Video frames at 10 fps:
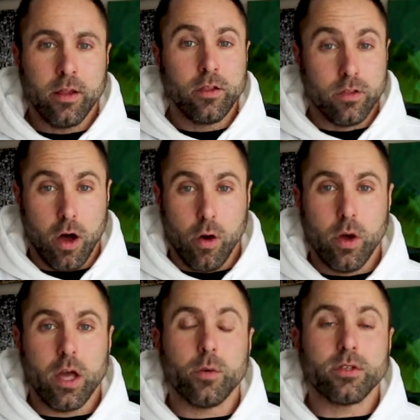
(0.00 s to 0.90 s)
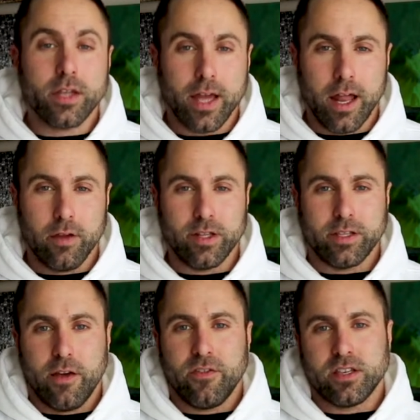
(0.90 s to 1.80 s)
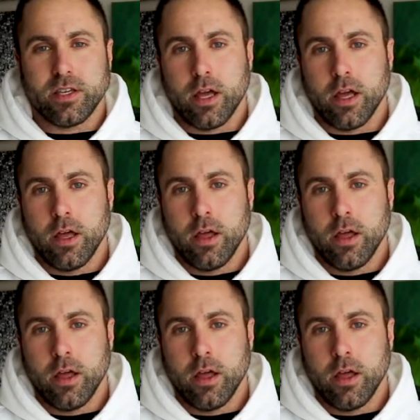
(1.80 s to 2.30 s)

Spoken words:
No, it was a calorie deficit.